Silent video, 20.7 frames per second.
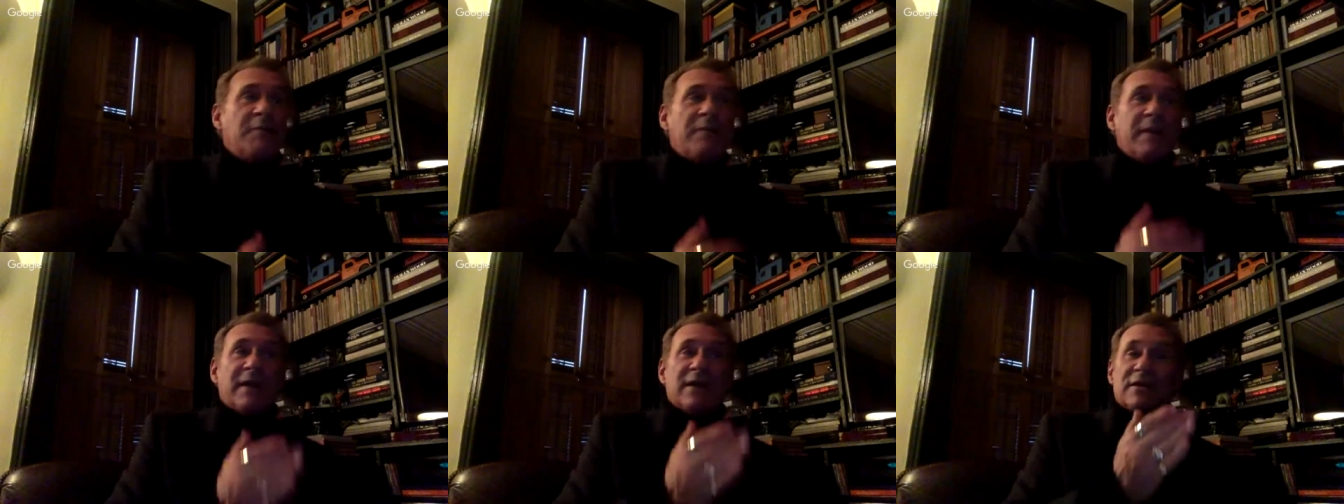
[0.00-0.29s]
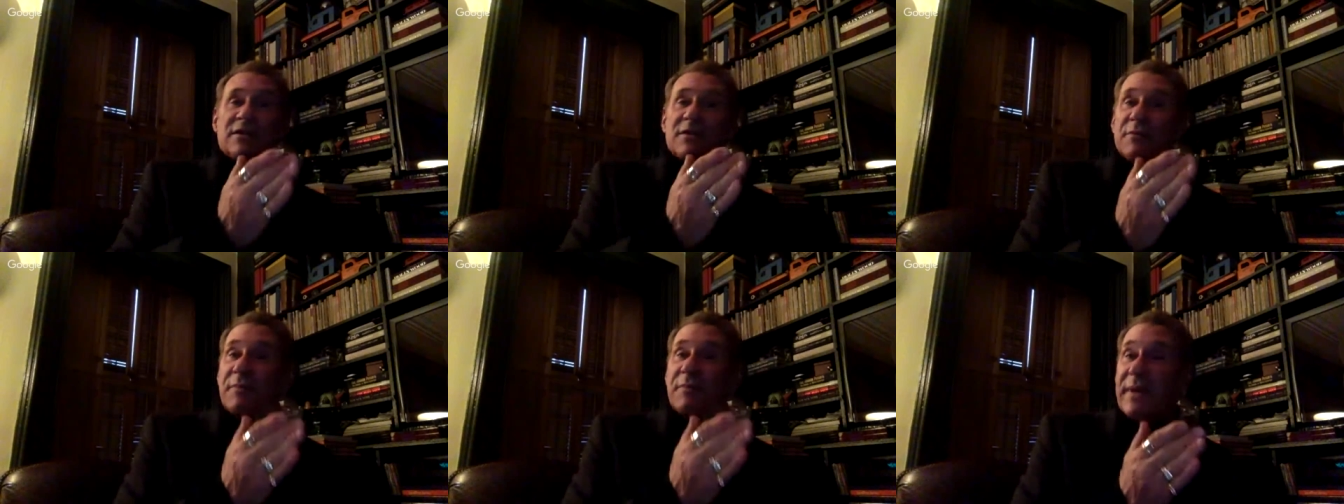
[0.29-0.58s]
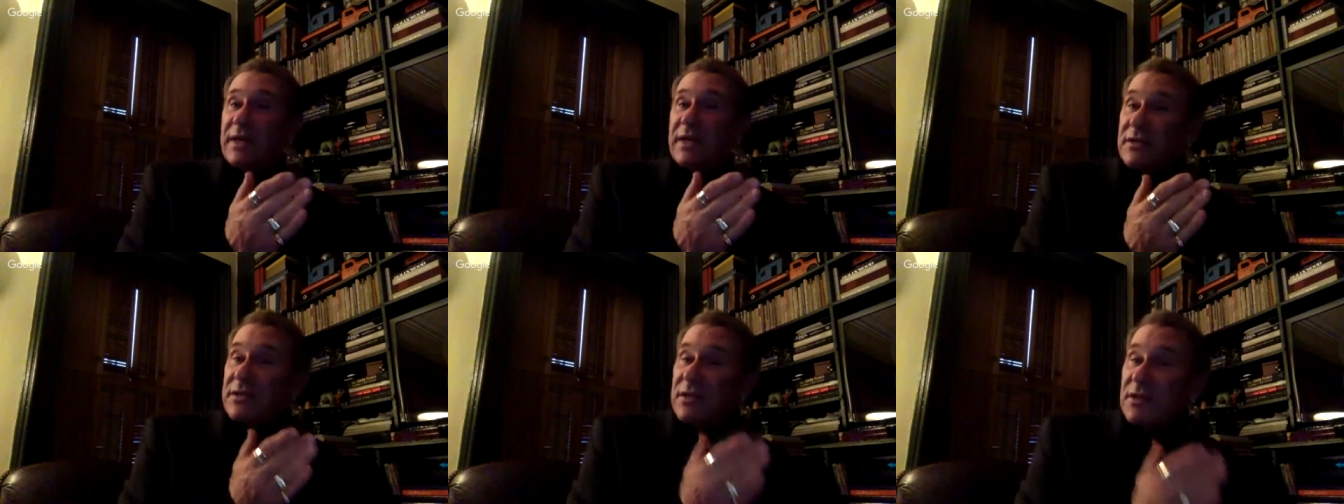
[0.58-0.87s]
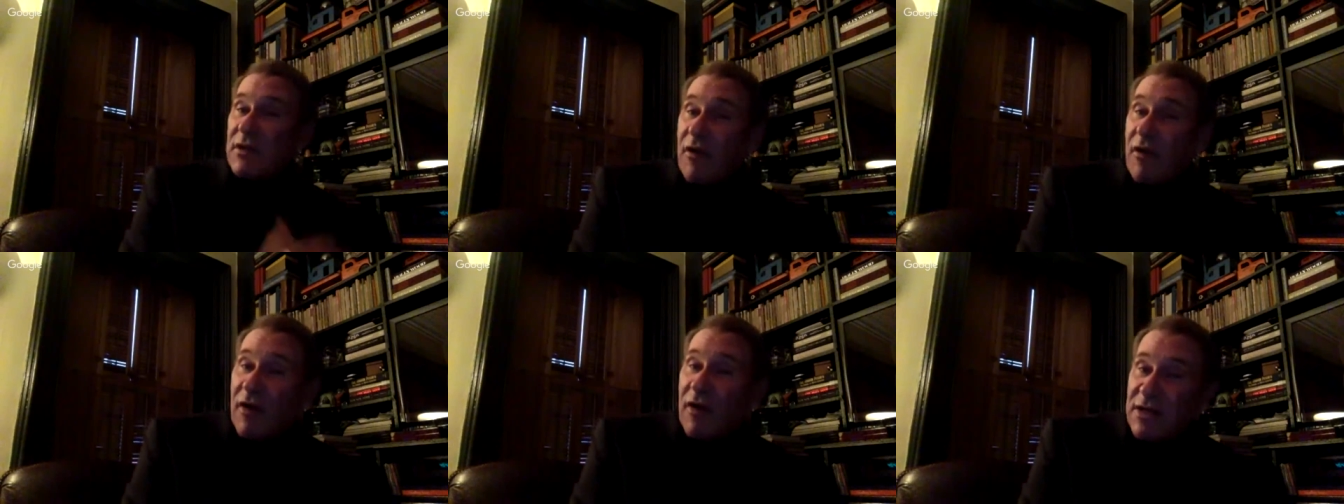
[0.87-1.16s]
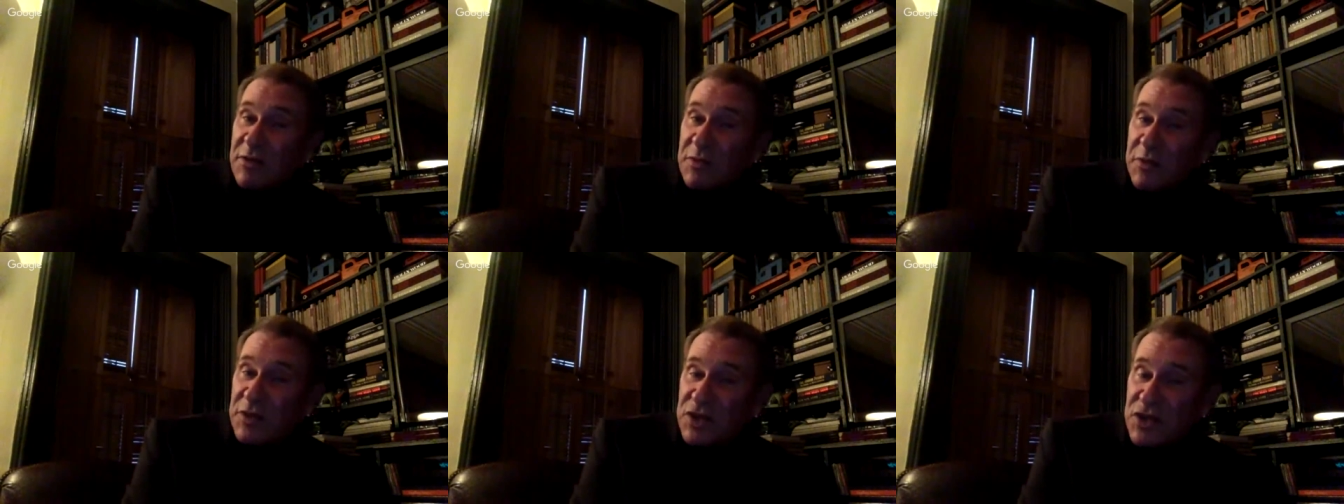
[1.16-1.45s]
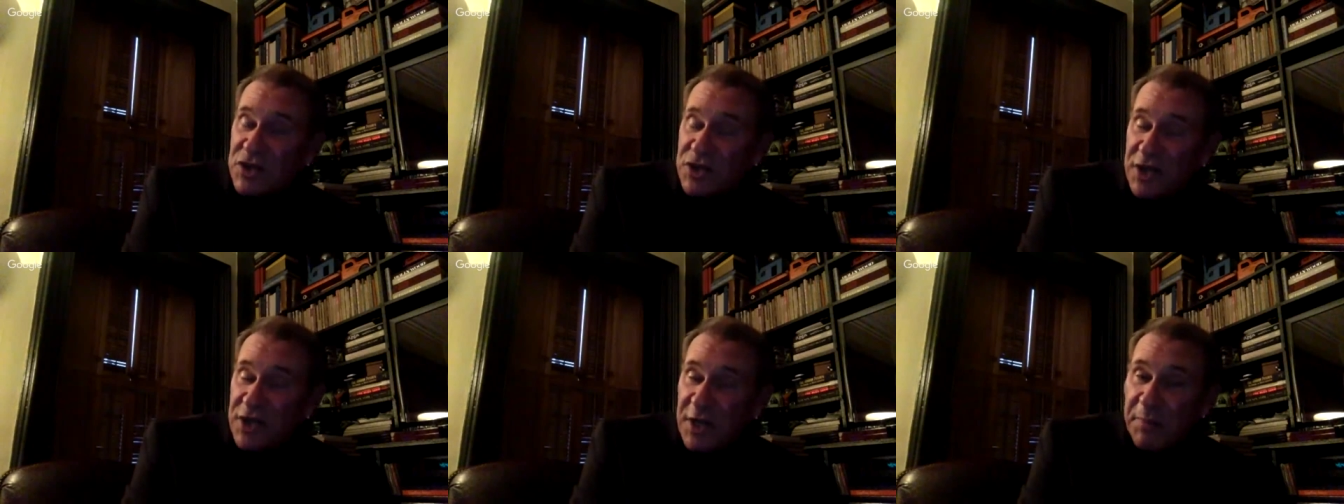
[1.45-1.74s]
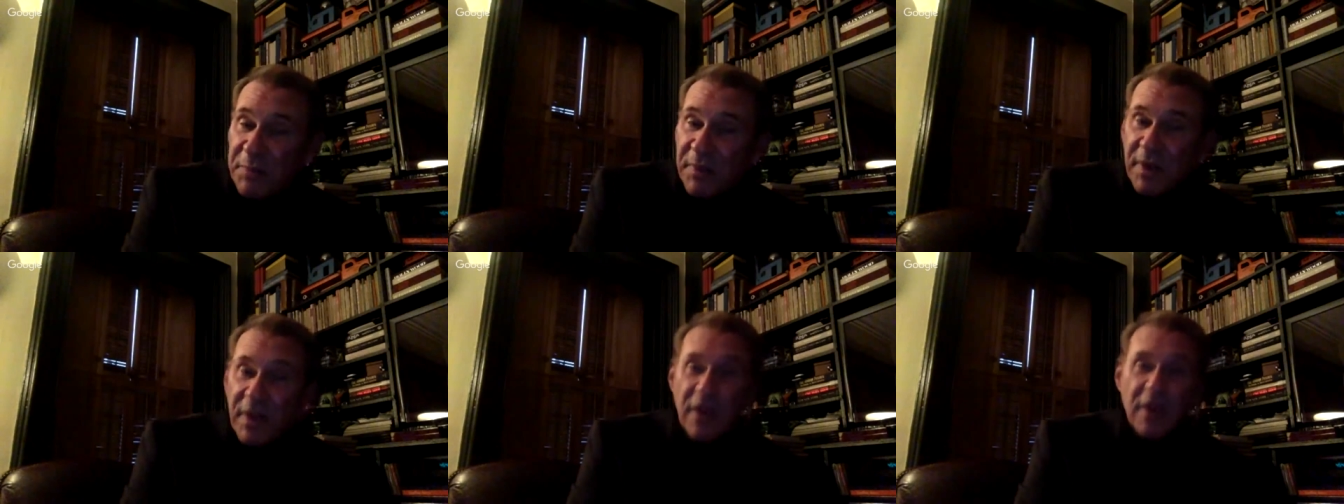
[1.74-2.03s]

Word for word: because the because the costs were cheap,